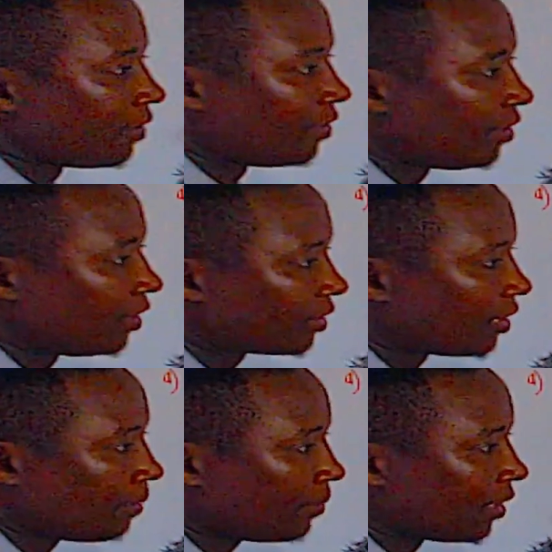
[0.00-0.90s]
This
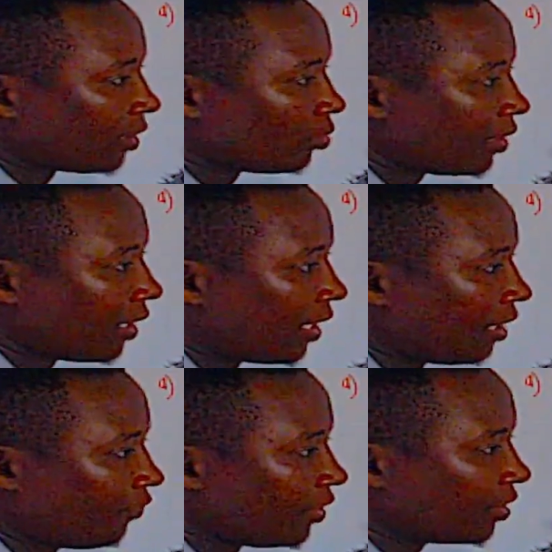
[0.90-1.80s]
number that we
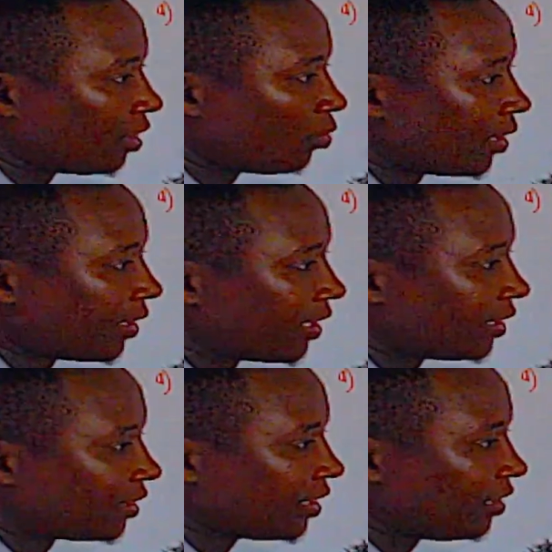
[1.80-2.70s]
have is the one that
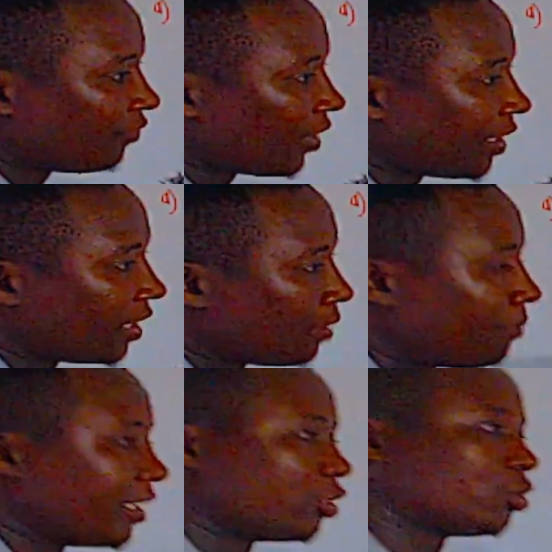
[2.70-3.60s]
is divided by
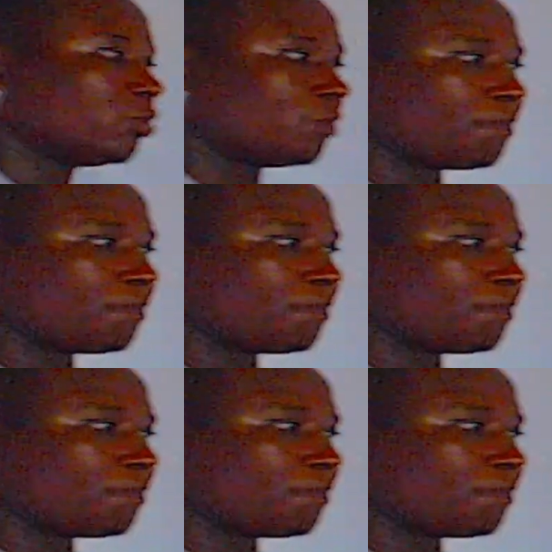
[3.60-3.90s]
2.